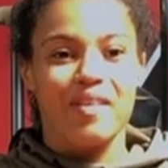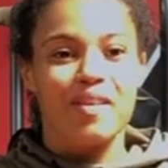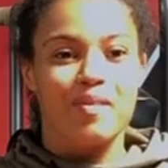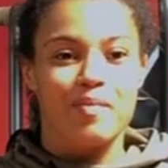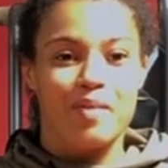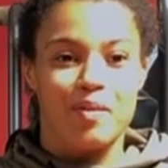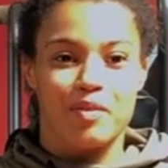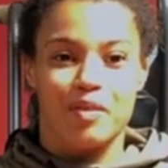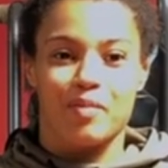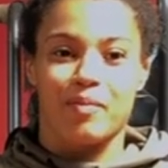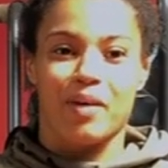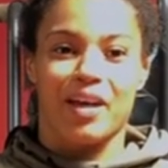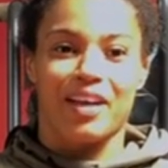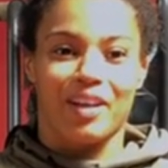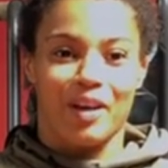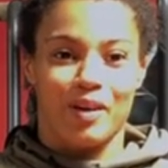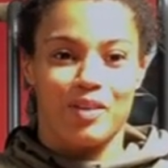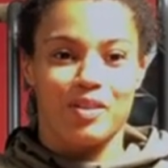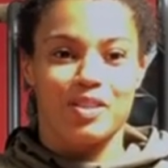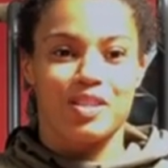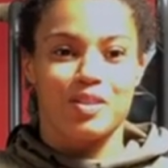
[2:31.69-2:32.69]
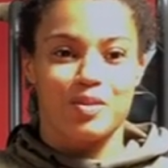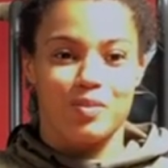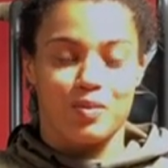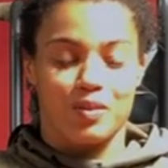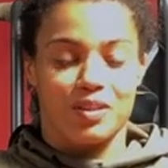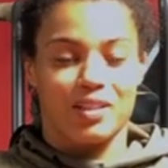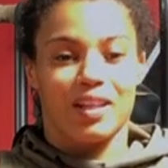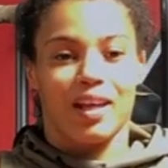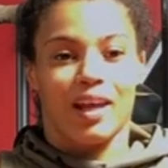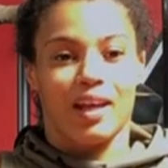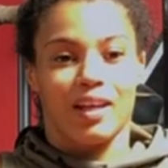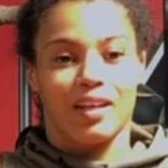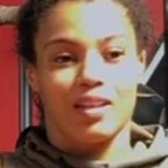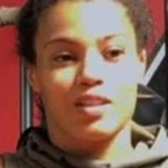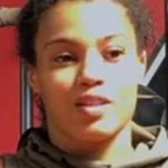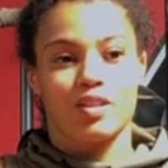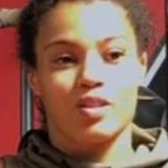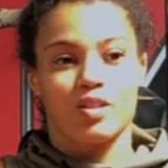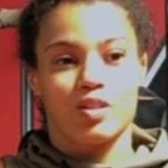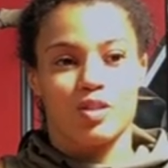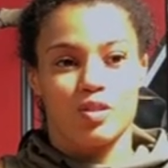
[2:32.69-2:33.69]
remember my coaches would like
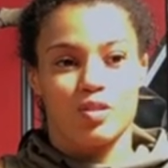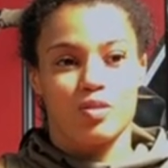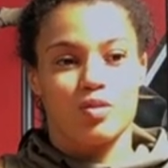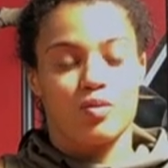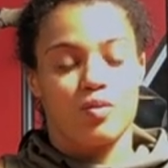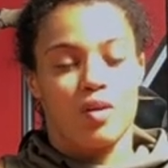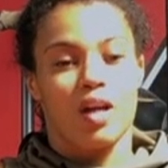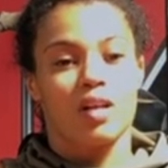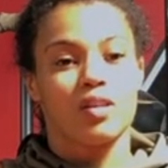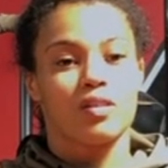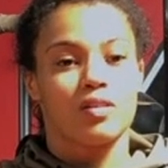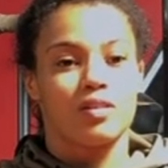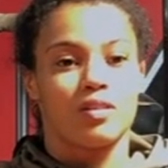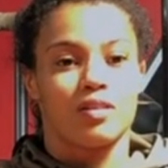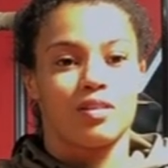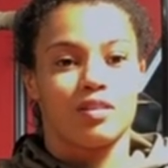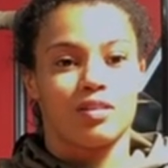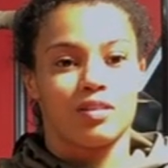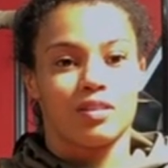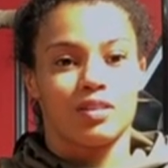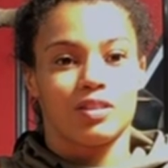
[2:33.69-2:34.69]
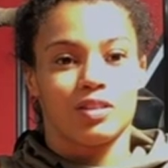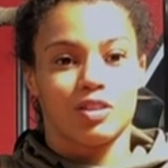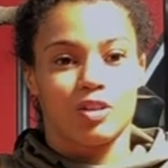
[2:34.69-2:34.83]
struggle